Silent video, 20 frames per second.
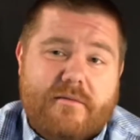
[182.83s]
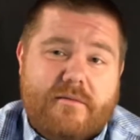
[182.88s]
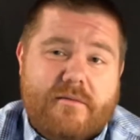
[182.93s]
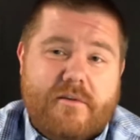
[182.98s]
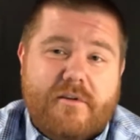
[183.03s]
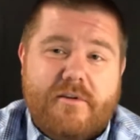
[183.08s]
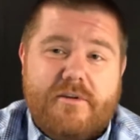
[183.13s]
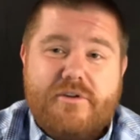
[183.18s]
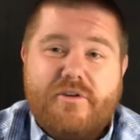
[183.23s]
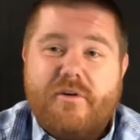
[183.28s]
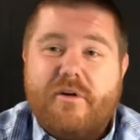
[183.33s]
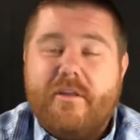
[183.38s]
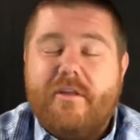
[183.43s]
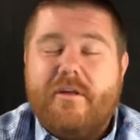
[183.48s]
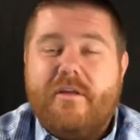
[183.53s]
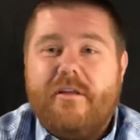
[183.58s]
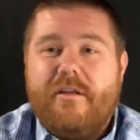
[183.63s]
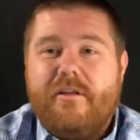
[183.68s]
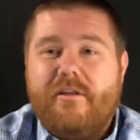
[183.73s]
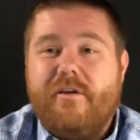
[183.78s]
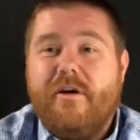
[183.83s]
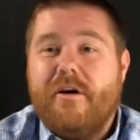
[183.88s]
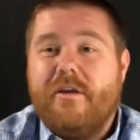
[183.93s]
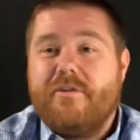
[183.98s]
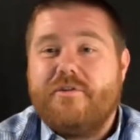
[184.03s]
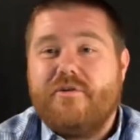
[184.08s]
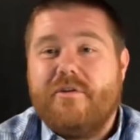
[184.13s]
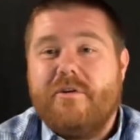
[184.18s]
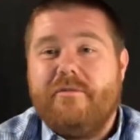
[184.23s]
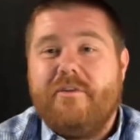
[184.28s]
The long
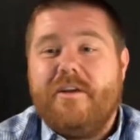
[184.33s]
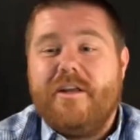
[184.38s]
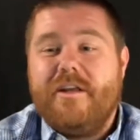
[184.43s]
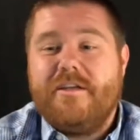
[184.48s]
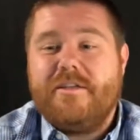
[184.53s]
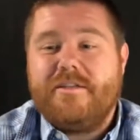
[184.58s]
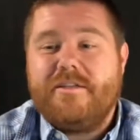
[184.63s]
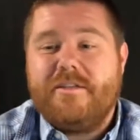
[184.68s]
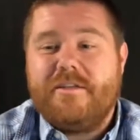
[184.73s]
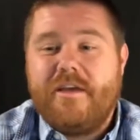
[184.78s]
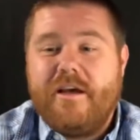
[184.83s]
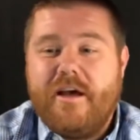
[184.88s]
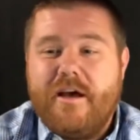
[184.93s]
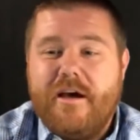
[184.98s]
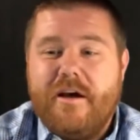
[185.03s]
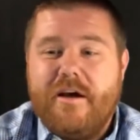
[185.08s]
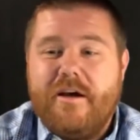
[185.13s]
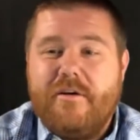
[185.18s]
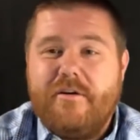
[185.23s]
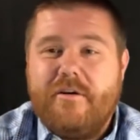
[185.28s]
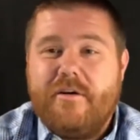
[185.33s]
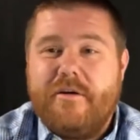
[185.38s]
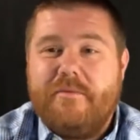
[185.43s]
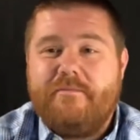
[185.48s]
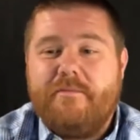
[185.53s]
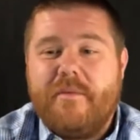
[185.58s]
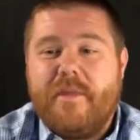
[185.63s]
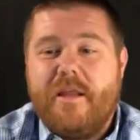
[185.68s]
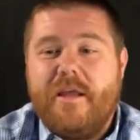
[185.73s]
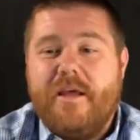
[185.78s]
and short of it is
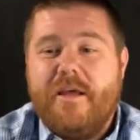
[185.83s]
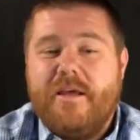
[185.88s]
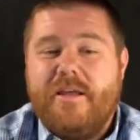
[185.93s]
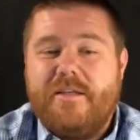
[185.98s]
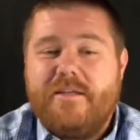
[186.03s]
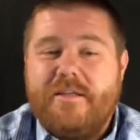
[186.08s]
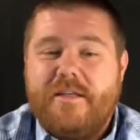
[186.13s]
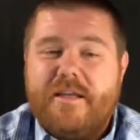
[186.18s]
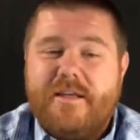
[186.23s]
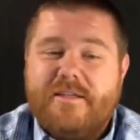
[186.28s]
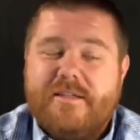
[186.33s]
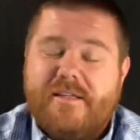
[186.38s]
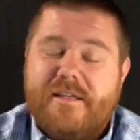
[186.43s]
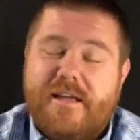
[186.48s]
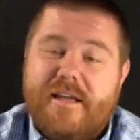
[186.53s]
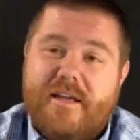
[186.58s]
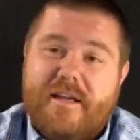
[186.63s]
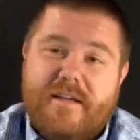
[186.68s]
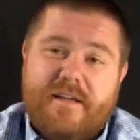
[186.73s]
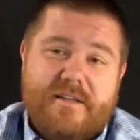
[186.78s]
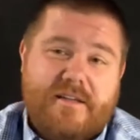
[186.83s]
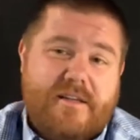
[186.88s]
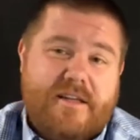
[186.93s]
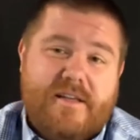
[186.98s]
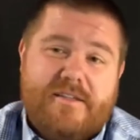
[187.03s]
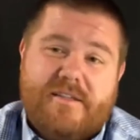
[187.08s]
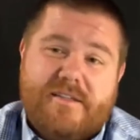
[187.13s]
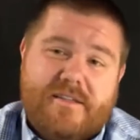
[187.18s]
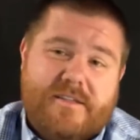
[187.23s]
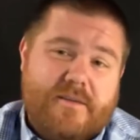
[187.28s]
it's a
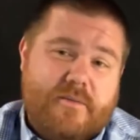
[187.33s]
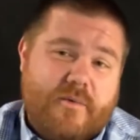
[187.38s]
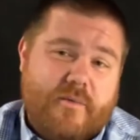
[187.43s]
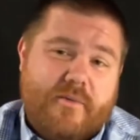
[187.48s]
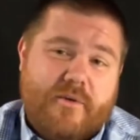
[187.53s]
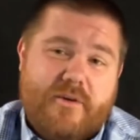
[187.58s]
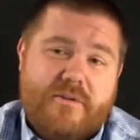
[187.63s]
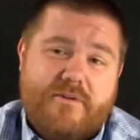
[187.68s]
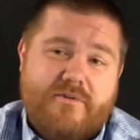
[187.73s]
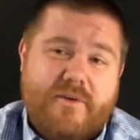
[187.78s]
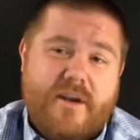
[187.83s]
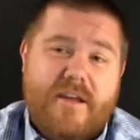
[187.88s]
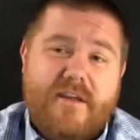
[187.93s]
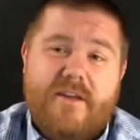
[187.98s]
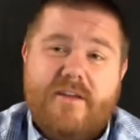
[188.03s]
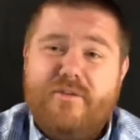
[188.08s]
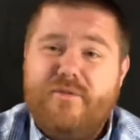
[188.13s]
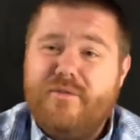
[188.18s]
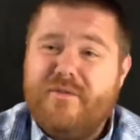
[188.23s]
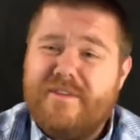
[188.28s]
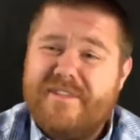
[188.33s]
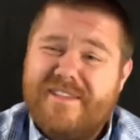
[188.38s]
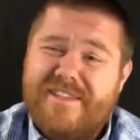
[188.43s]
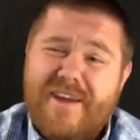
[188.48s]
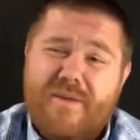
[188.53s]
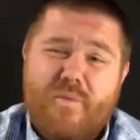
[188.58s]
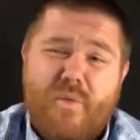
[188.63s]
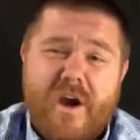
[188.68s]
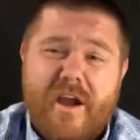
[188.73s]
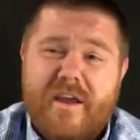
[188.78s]
simple approach, right? You do it the
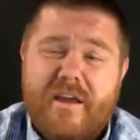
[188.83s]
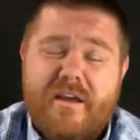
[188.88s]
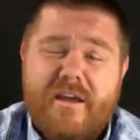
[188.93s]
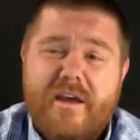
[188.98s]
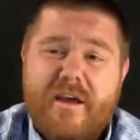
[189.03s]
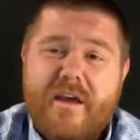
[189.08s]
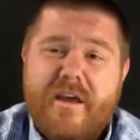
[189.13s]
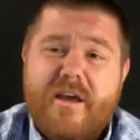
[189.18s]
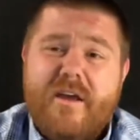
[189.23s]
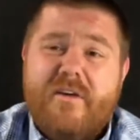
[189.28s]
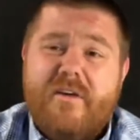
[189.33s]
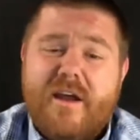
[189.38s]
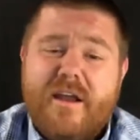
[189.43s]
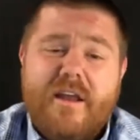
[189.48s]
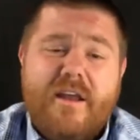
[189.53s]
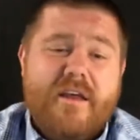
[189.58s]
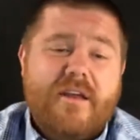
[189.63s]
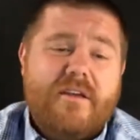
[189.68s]
same way, right?